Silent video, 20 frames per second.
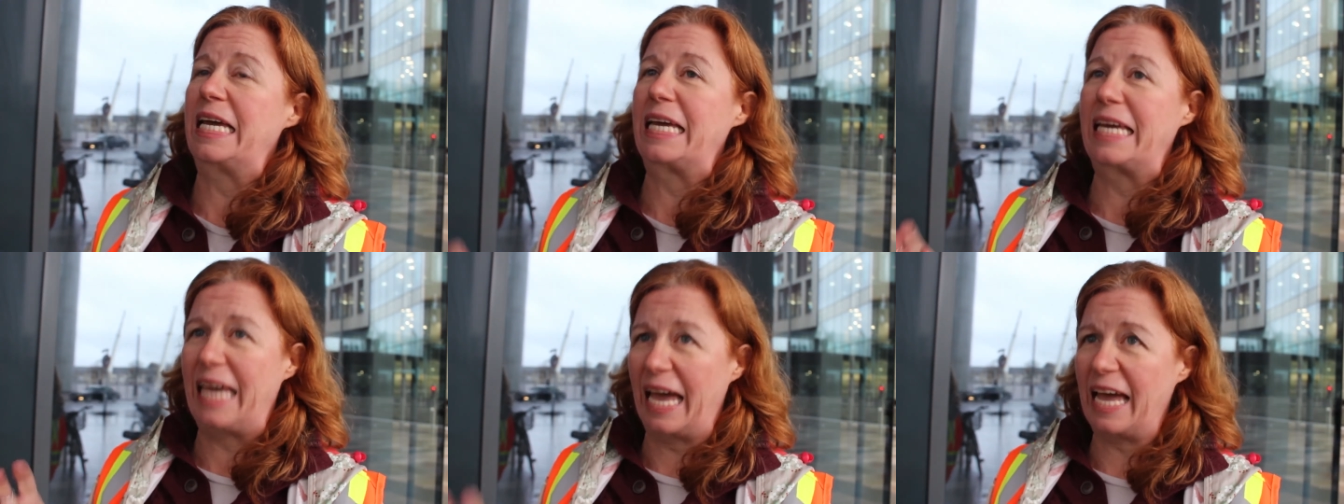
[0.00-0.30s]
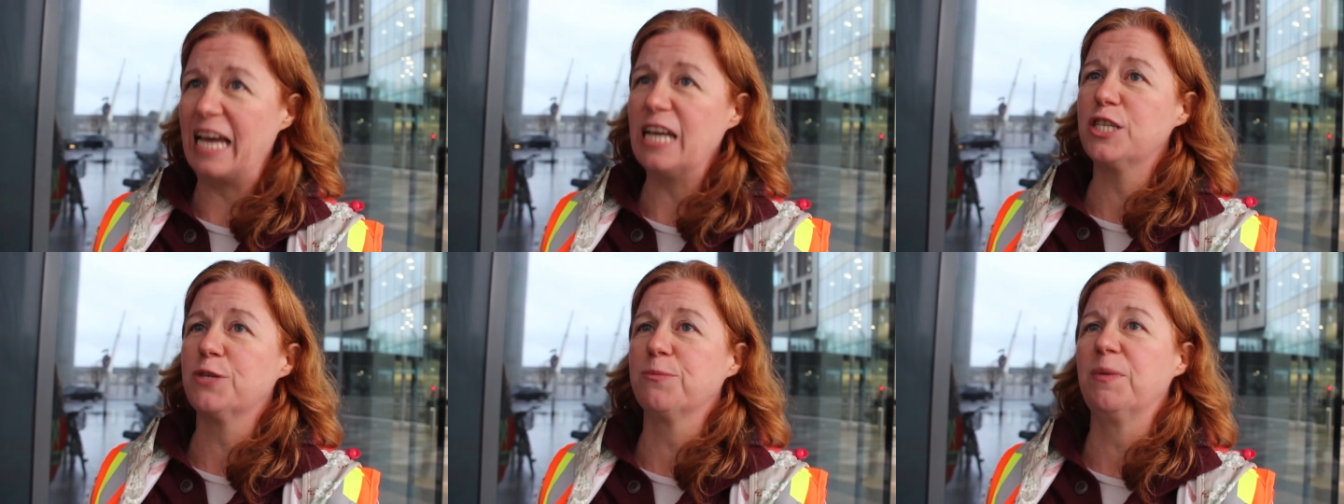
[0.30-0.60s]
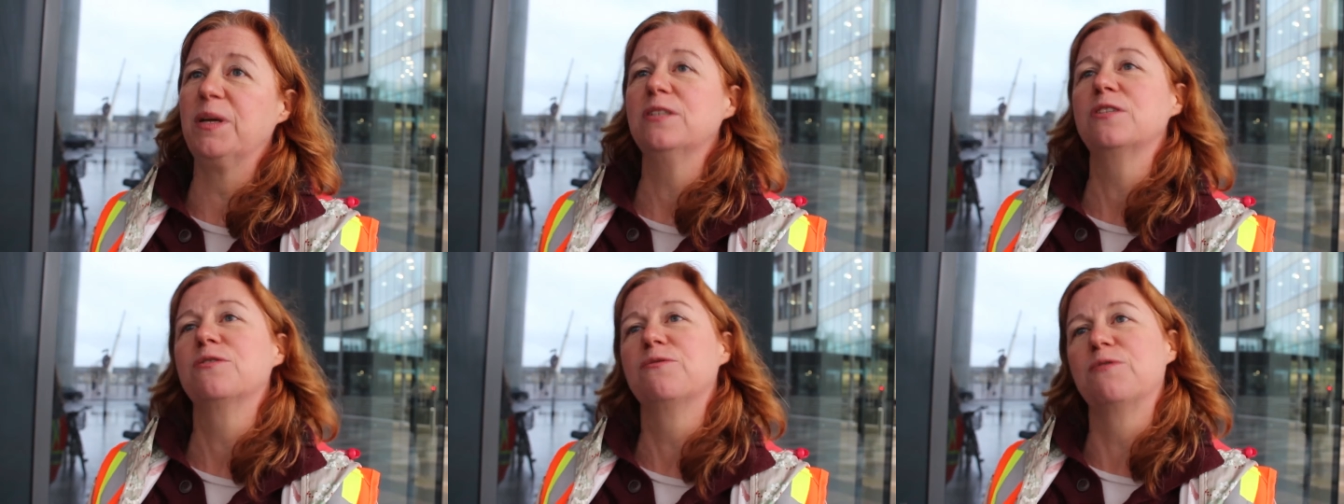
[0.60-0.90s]

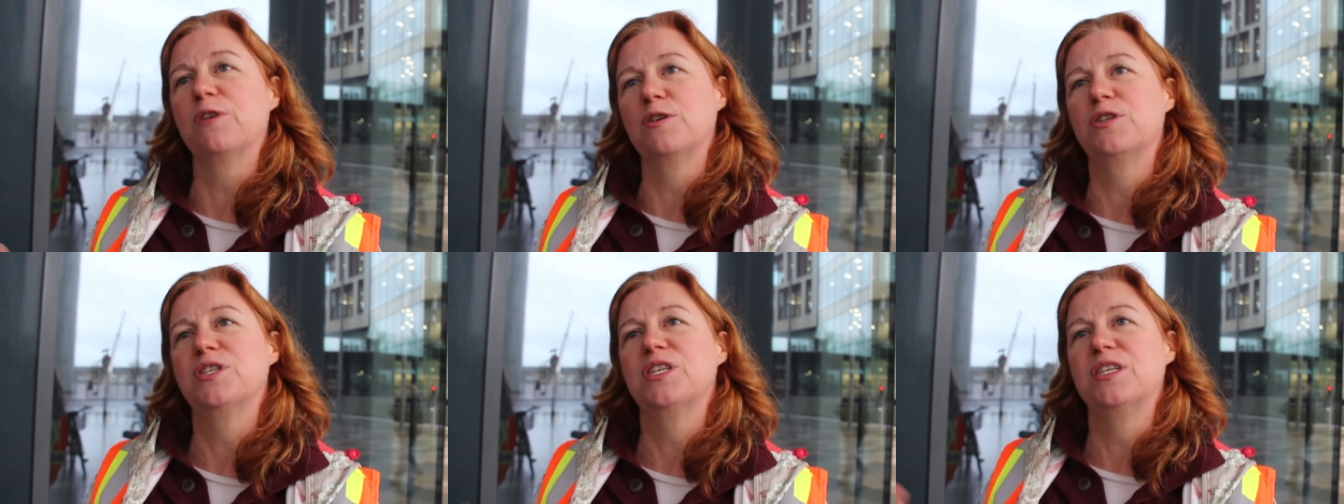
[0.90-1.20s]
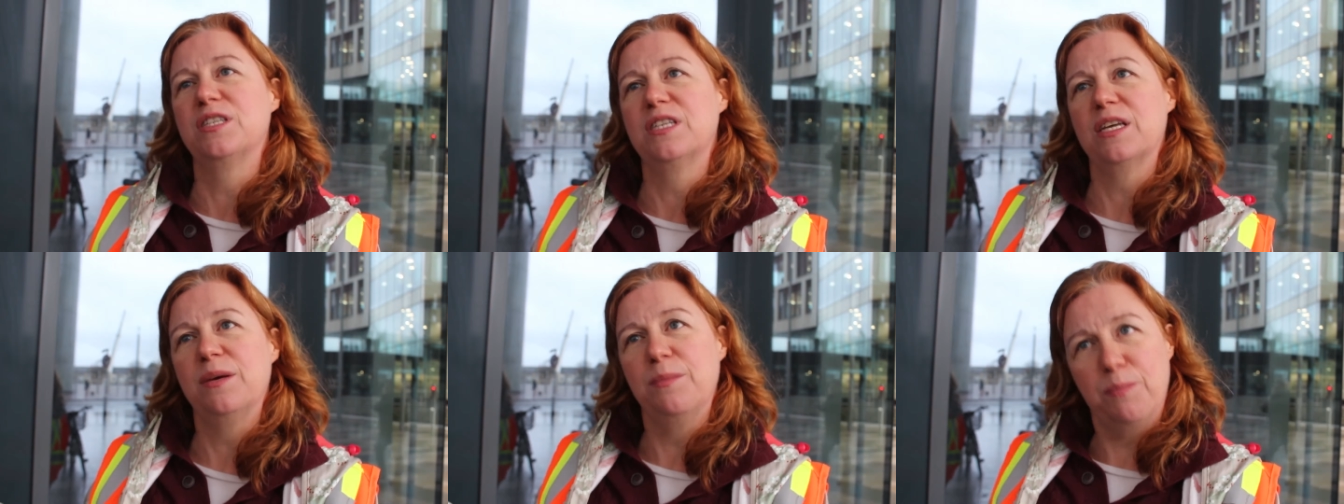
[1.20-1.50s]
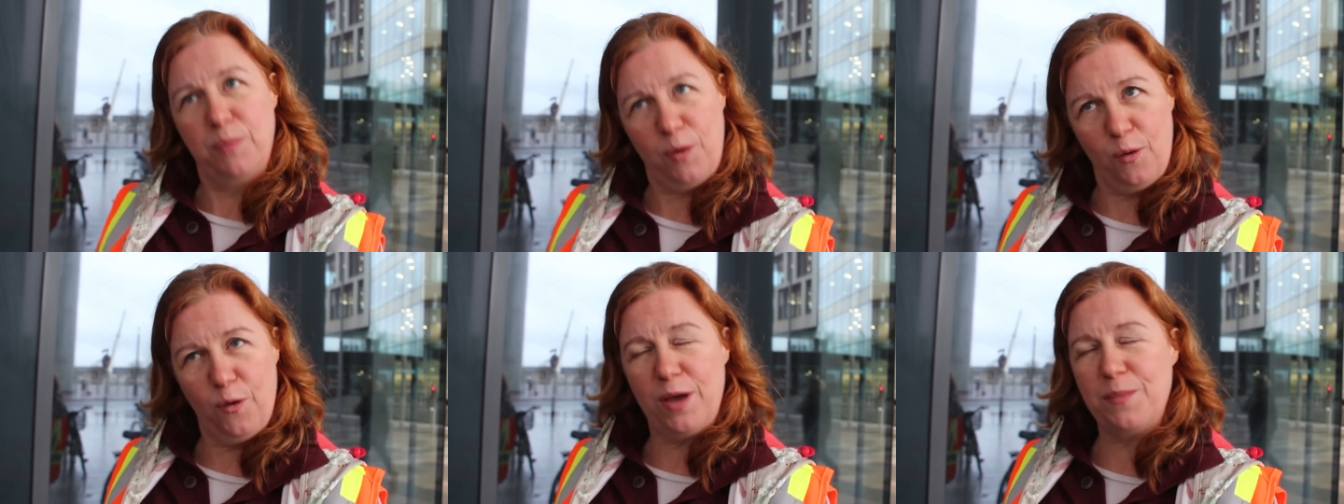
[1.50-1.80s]
engagement versus
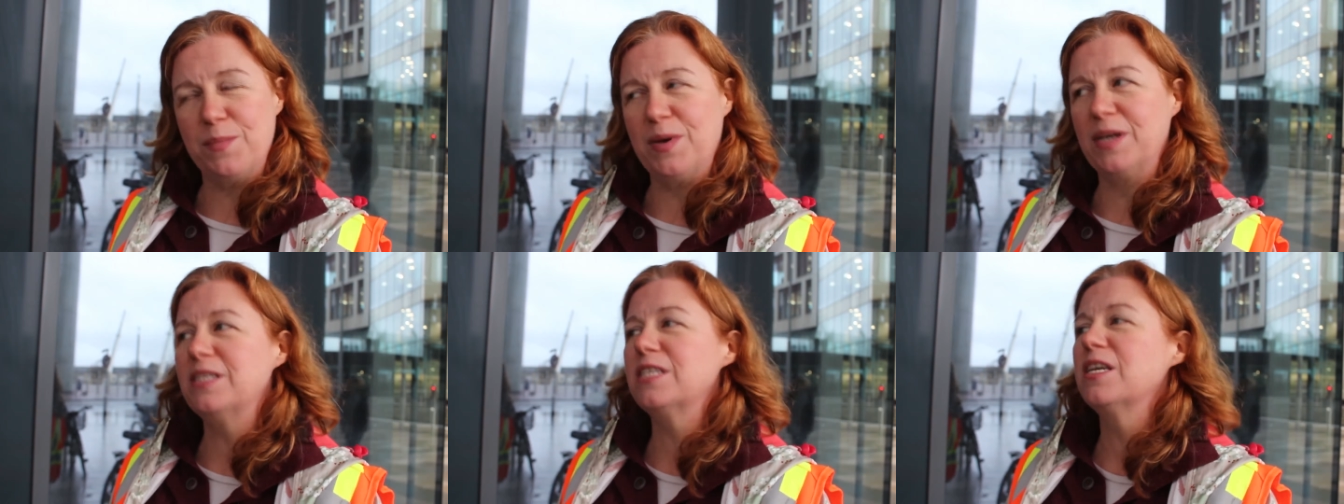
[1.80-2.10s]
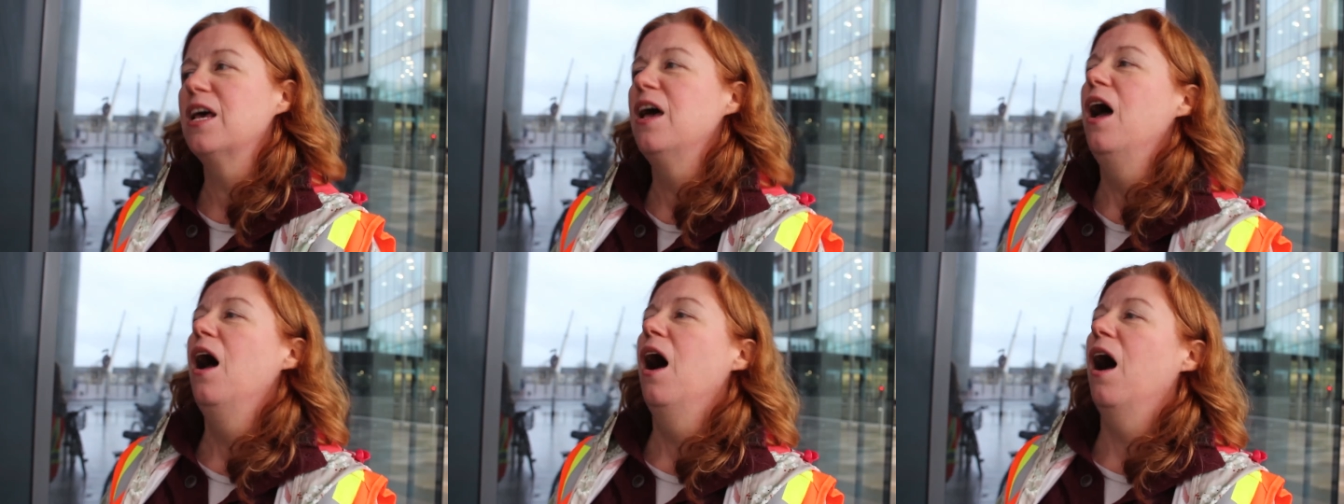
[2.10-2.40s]
employment